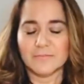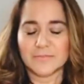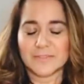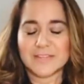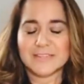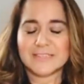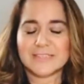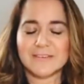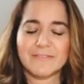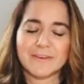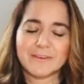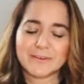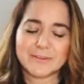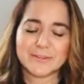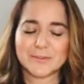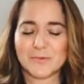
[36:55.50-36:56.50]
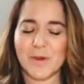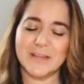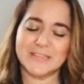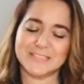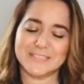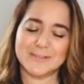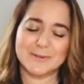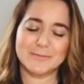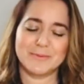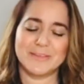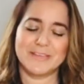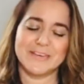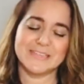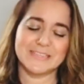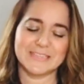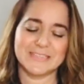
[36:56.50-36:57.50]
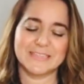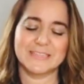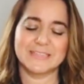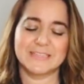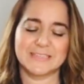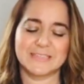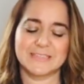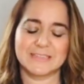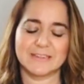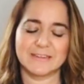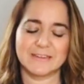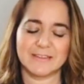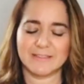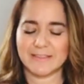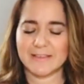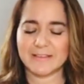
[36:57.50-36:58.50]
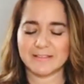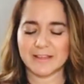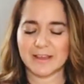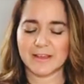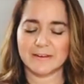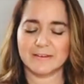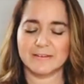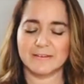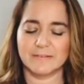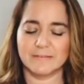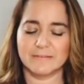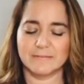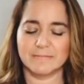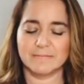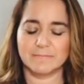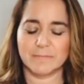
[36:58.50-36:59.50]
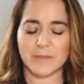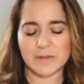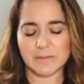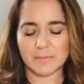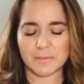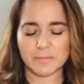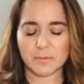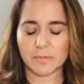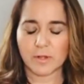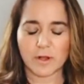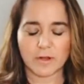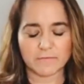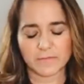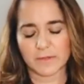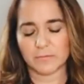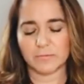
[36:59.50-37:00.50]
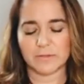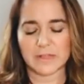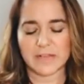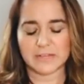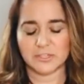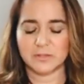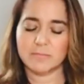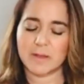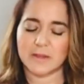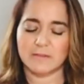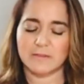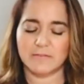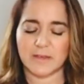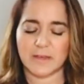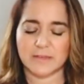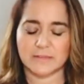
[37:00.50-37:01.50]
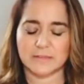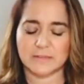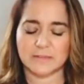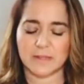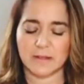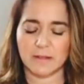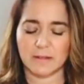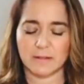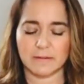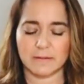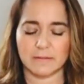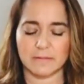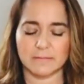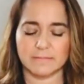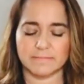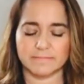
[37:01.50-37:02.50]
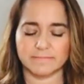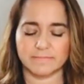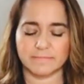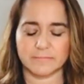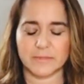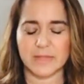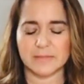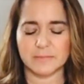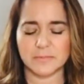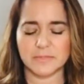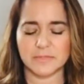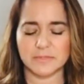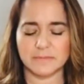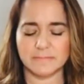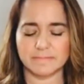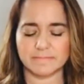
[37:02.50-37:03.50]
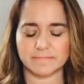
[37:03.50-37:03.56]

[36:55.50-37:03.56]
That's a very good question because it's a thing that many people often would like to manifest. Let me